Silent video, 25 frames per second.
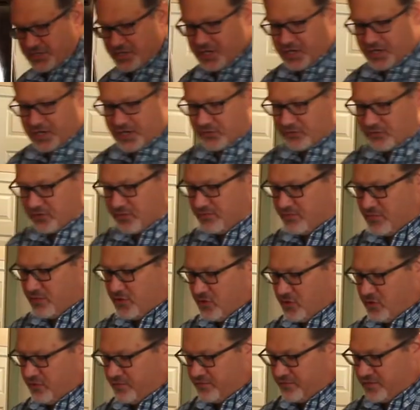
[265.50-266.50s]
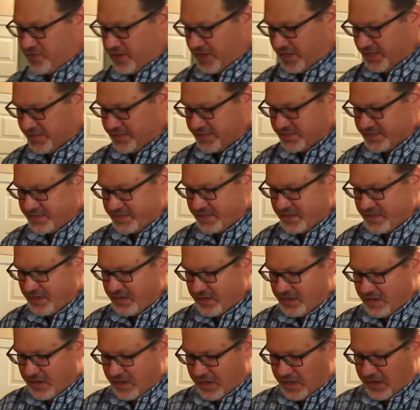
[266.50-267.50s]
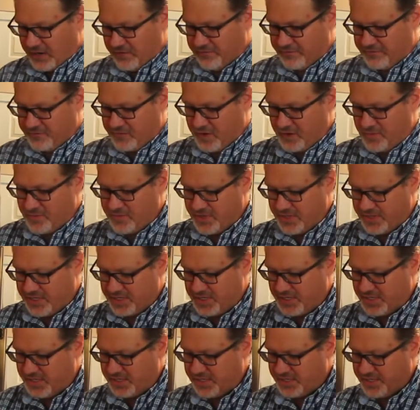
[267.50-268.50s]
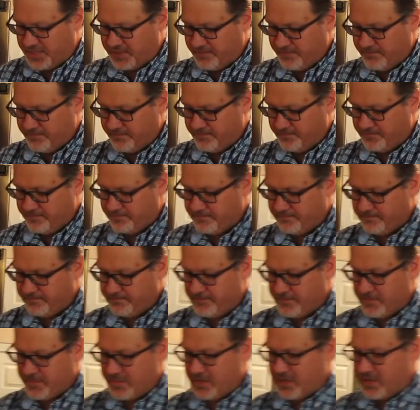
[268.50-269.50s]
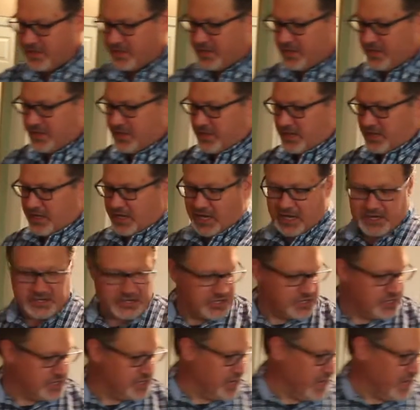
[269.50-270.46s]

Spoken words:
you're going to remove this from the heat, and you're going